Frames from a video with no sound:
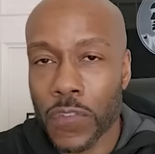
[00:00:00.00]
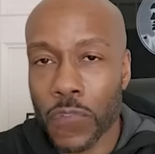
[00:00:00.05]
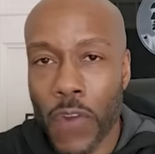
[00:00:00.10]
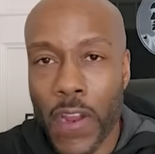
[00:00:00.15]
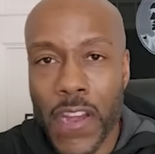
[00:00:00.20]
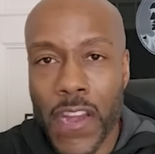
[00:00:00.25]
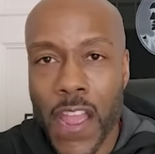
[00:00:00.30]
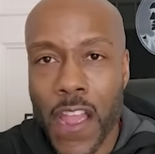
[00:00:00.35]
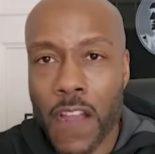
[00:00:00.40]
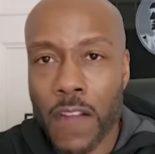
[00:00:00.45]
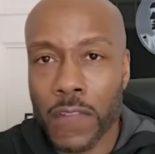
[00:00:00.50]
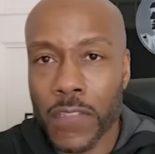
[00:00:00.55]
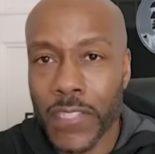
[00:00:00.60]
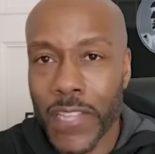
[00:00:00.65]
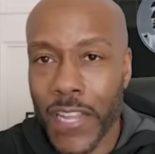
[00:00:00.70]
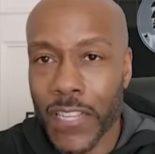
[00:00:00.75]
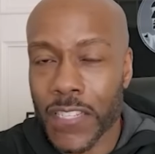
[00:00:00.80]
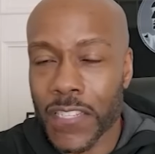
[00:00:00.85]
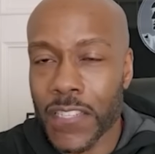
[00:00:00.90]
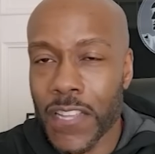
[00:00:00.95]
So right now,
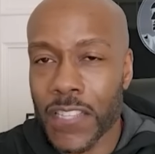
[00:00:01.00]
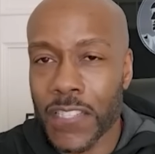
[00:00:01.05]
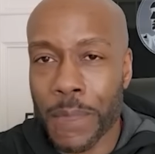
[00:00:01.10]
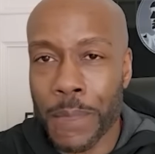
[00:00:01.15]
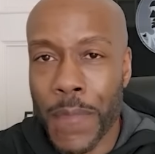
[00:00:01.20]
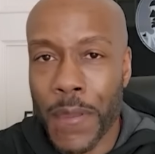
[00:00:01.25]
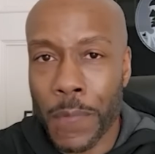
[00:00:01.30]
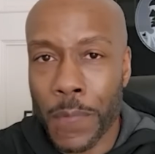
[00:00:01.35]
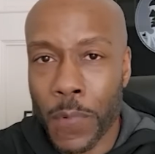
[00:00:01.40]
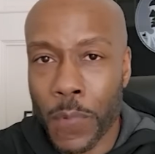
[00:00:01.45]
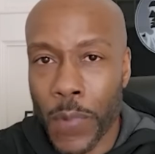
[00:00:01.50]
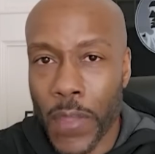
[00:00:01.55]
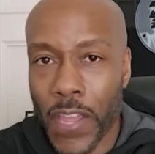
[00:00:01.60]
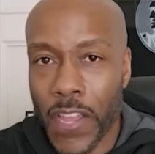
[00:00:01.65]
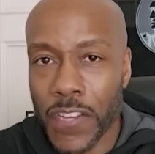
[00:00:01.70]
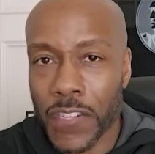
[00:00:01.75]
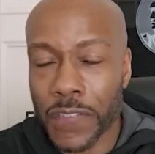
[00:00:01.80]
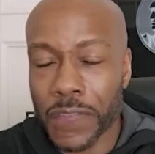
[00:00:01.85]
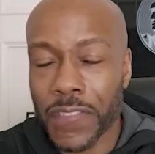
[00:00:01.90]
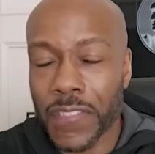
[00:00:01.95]
Texas has a minimum
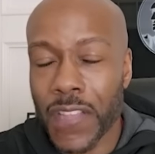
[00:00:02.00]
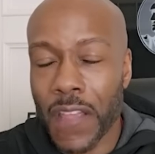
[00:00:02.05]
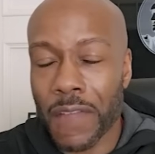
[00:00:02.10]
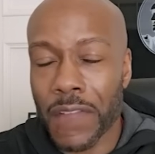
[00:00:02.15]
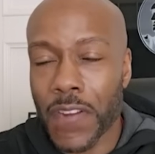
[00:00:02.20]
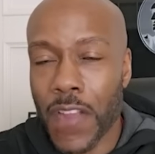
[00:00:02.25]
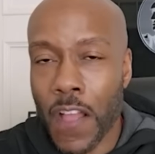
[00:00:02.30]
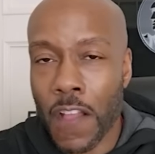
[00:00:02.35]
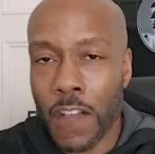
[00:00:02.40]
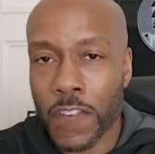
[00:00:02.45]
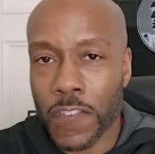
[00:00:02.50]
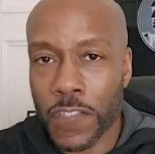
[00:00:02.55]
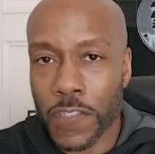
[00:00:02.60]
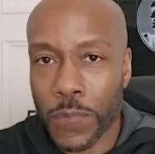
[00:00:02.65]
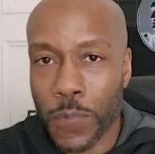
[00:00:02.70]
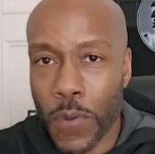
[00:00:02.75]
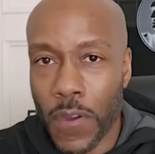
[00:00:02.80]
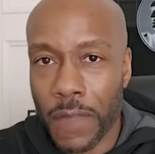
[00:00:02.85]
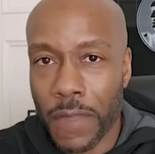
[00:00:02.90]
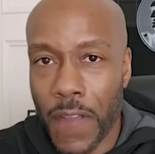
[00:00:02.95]
wage of
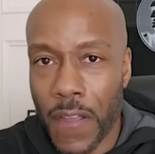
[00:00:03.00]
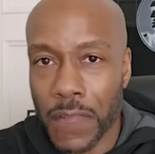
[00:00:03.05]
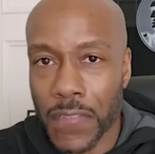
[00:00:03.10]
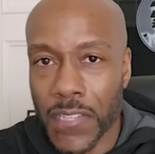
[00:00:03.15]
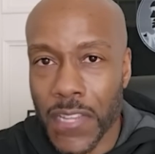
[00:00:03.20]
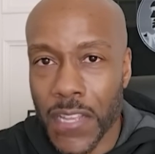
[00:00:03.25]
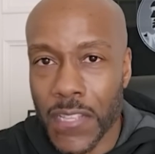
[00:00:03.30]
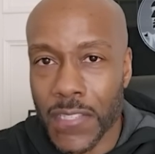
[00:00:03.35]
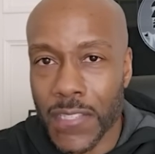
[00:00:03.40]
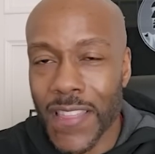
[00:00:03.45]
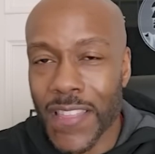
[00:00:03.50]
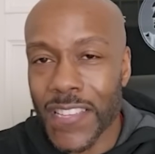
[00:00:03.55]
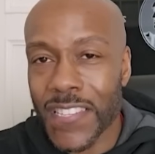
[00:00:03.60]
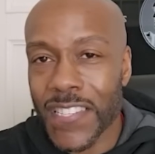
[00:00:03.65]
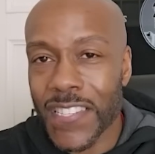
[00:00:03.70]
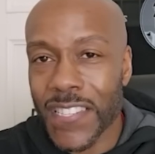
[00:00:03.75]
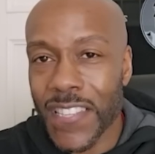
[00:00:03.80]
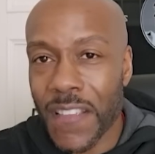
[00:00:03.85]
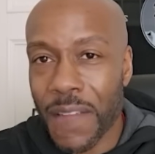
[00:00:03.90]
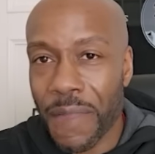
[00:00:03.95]
$7.25. This
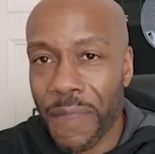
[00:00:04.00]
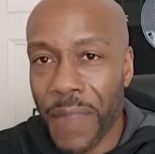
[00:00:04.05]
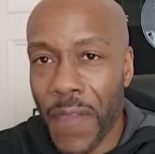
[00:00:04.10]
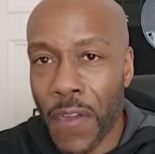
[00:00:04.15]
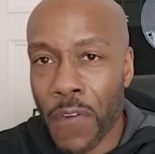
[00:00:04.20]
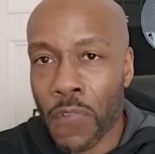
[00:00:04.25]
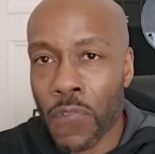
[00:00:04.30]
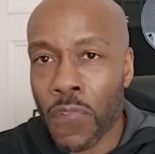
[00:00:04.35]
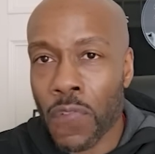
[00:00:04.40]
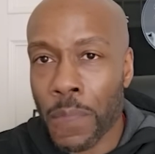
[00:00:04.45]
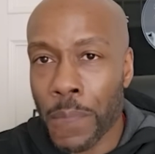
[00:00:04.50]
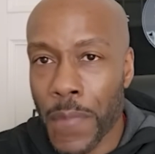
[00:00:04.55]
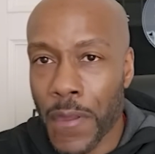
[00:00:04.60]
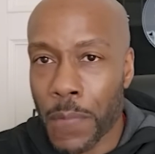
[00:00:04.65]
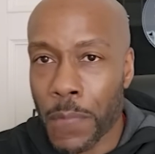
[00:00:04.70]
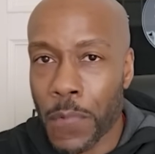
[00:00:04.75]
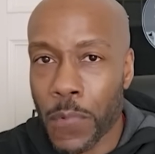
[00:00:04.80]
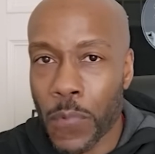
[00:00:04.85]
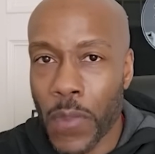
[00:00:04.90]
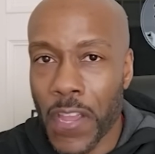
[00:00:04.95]
is the federal
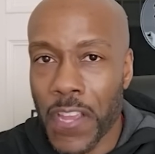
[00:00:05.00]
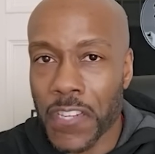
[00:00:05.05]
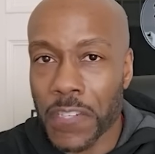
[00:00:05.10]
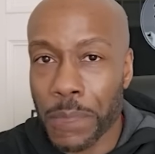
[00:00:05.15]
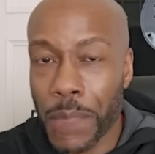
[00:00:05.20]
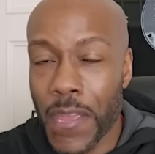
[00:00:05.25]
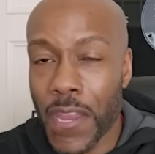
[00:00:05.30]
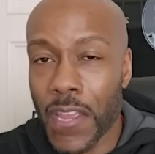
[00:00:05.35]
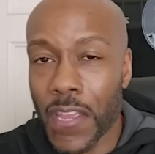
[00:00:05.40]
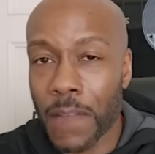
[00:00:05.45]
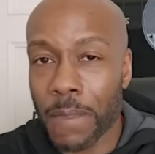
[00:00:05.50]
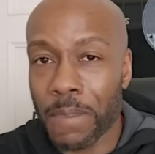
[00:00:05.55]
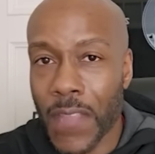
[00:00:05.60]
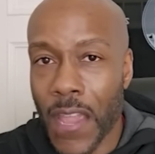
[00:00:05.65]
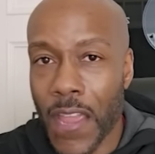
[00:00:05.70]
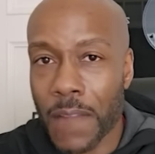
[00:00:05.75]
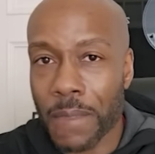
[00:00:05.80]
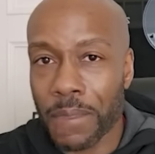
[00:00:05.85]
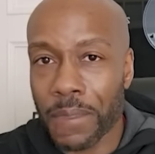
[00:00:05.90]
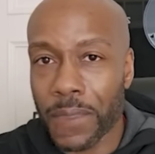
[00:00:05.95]
minimum wage, meaning
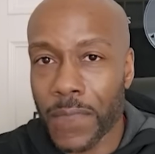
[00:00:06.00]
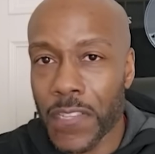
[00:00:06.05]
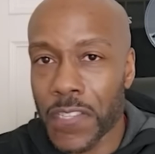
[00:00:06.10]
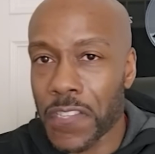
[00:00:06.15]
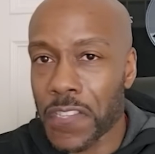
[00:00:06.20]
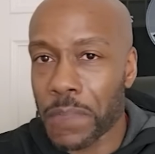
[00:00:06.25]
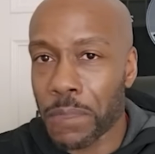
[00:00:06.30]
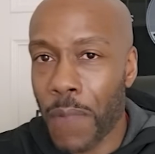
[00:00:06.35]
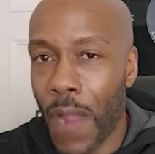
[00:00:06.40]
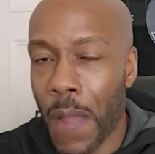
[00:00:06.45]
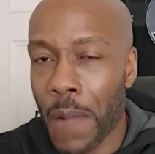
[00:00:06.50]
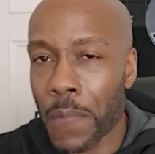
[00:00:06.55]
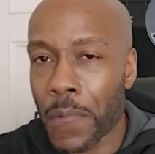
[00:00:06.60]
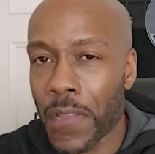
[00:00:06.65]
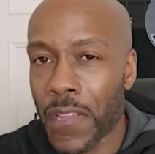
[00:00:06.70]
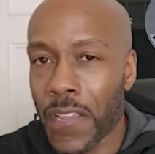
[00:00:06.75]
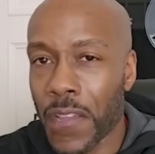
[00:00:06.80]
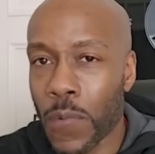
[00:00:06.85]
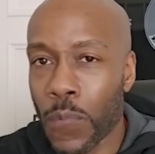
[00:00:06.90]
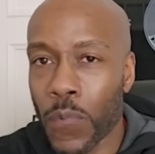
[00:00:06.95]
that this is
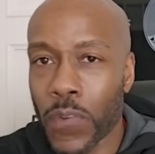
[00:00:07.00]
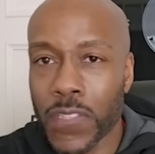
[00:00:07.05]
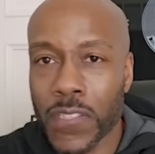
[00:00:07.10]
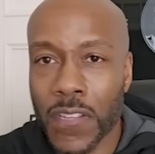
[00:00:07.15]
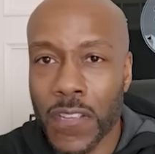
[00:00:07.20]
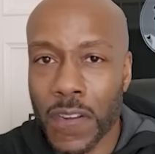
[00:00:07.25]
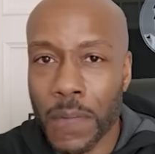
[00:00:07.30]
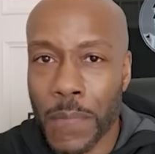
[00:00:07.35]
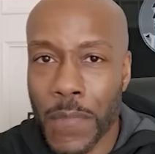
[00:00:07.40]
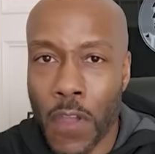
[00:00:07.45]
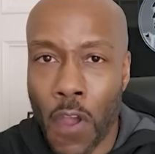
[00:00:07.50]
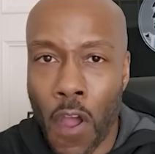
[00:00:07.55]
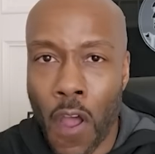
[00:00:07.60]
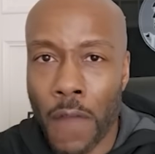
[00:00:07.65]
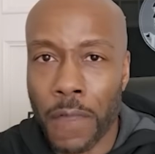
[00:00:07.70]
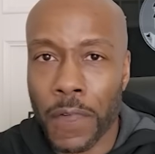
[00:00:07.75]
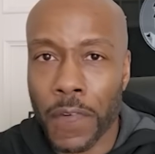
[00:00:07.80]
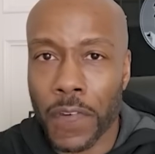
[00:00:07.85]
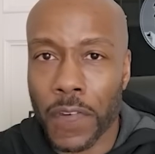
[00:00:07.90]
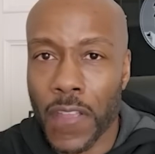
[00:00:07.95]
probably what's going to be
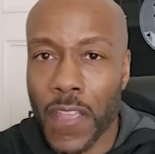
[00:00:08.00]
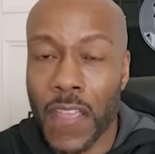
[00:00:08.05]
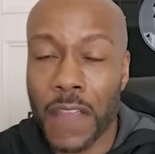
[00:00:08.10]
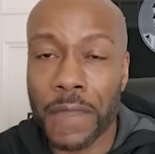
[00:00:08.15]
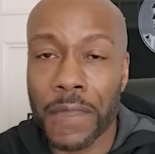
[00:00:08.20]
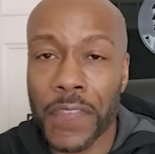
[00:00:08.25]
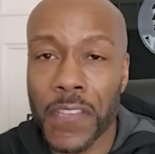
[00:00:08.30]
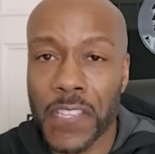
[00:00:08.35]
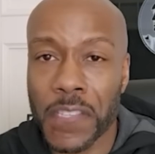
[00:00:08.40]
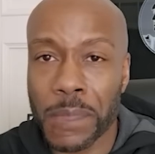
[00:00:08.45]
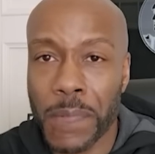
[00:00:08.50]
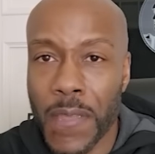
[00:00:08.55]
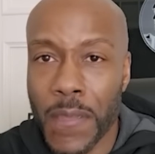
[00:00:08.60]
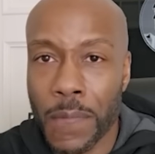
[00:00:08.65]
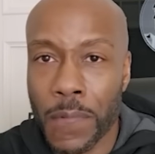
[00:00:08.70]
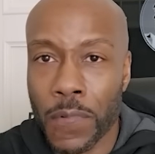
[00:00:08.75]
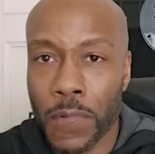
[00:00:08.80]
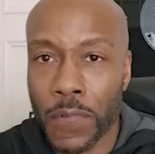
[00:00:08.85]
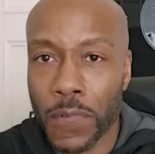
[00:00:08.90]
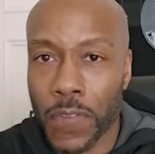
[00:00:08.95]
offered if these
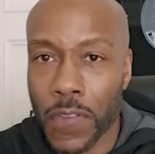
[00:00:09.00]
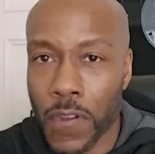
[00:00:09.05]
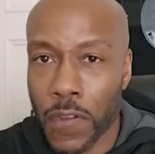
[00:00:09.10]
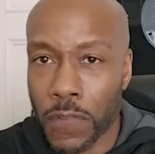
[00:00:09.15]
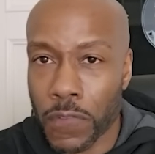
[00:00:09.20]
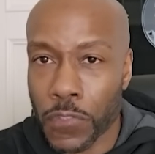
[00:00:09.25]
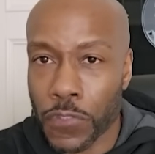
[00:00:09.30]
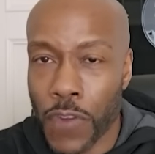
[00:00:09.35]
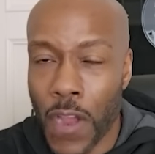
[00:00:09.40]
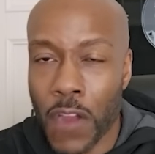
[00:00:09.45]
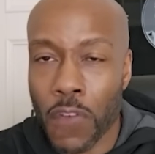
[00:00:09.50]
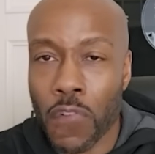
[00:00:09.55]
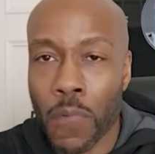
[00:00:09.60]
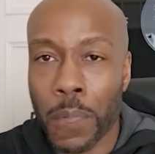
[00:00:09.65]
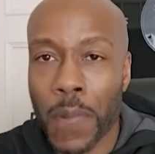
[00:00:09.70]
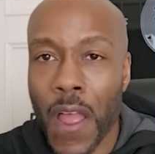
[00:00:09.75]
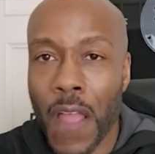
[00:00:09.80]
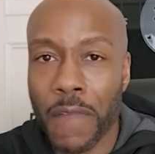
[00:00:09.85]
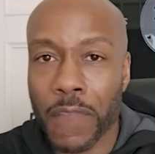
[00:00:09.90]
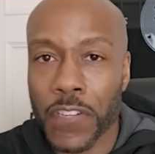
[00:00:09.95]
people, you know, try to
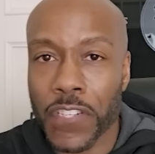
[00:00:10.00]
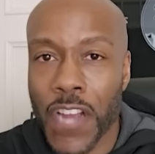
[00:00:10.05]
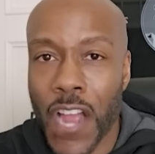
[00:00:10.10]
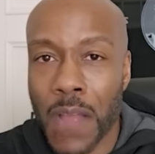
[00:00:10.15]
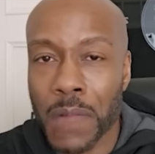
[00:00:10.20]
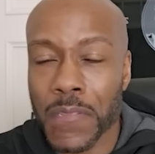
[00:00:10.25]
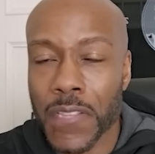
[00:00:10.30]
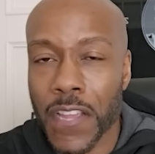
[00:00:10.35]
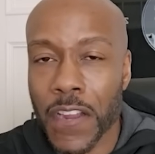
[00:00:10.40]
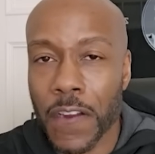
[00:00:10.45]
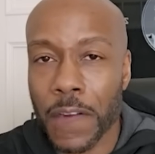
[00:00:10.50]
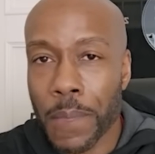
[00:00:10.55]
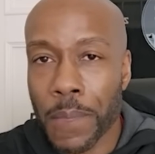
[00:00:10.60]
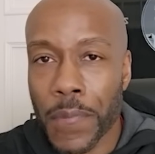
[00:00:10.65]
apply for jobs there.